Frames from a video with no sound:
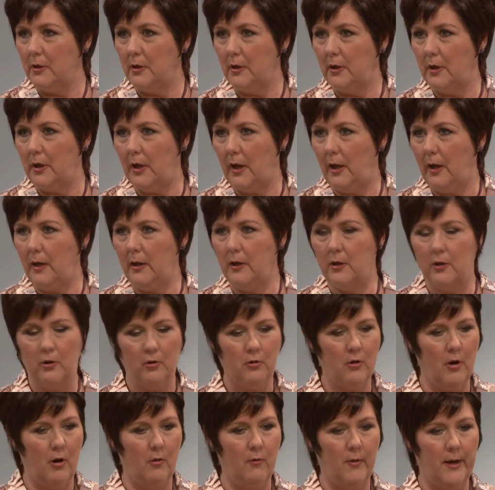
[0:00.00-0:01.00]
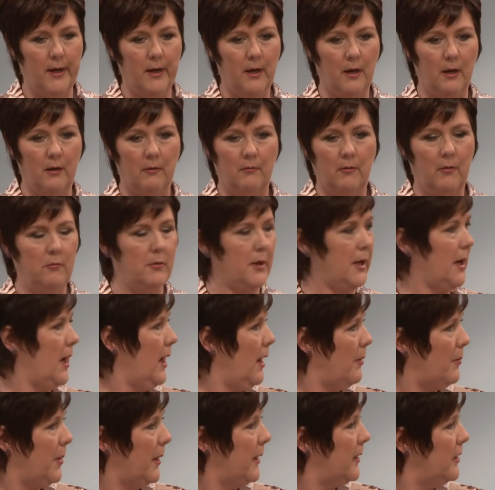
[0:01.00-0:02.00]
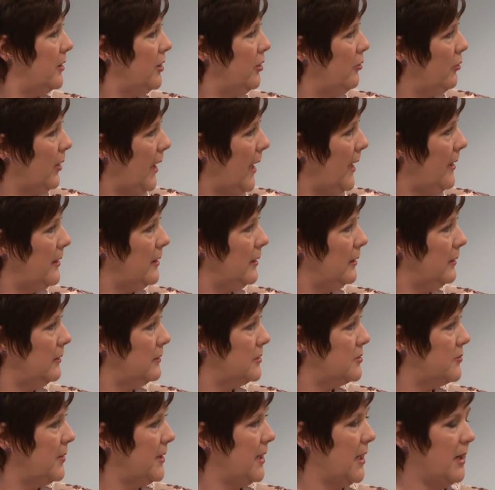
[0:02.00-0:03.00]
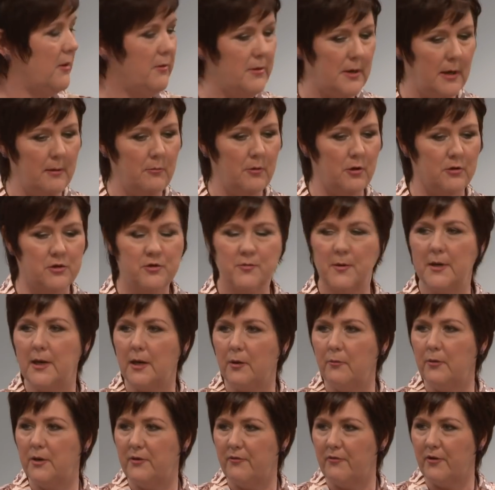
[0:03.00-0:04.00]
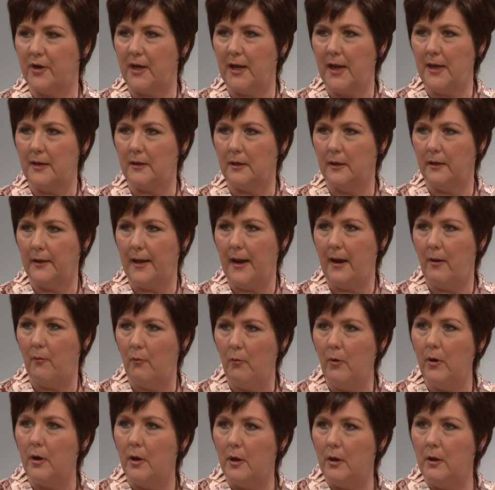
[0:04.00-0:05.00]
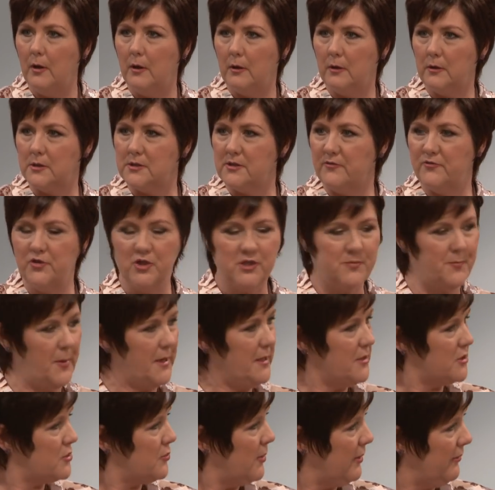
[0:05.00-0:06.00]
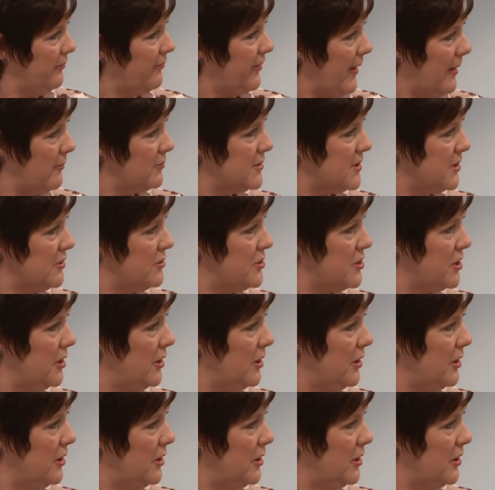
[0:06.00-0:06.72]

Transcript: Yeah, you're going, well, we can't buy a new kettle. Yeah. 20 quid, I haven't got 20 quid for a kettle now, because I've just spent 12,000